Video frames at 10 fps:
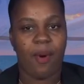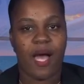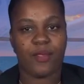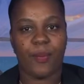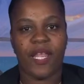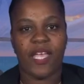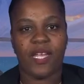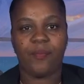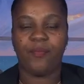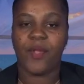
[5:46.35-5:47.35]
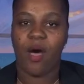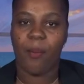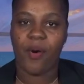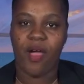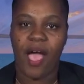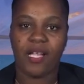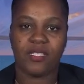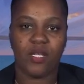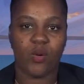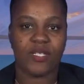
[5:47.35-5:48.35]
Bath Plain, Upper
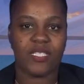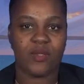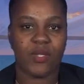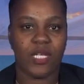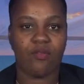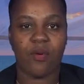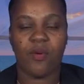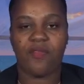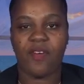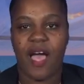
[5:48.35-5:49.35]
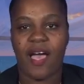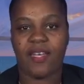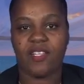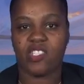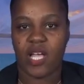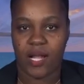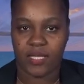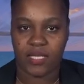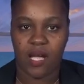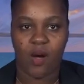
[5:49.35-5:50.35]
and Lower Stony Grove, and
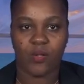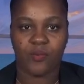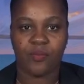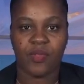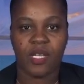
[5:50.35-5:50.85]
Charlestown.